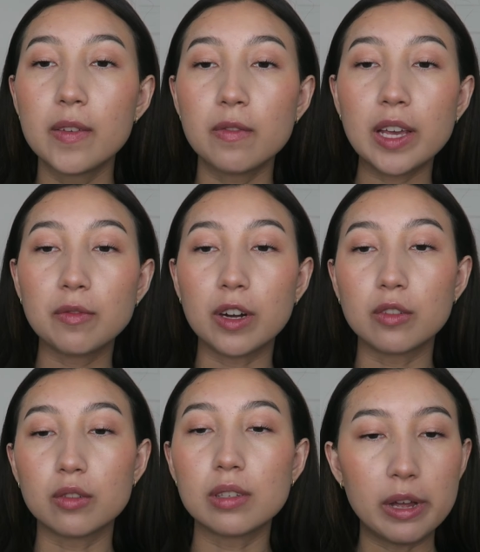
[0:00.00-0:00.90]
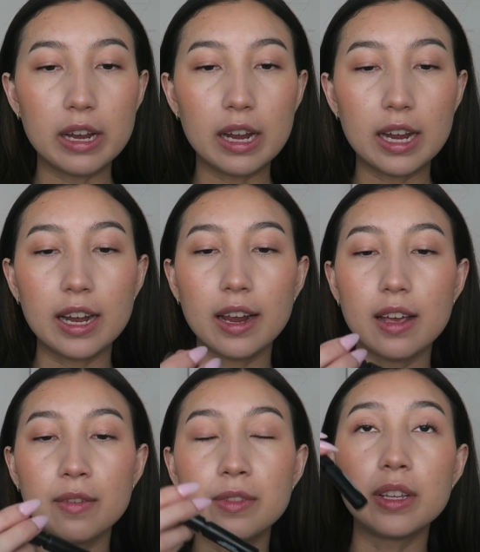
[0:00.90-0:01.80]
fake freckles, but I
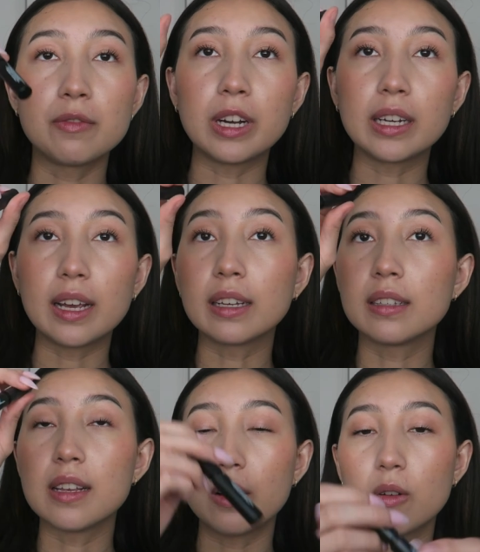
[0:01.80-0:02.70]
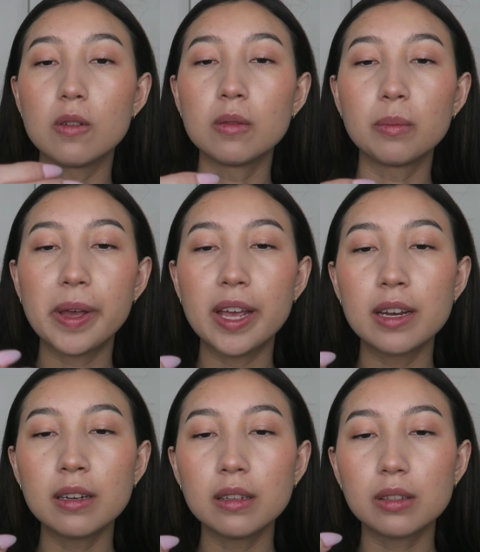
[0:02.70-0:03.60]
have the Freck XL pen,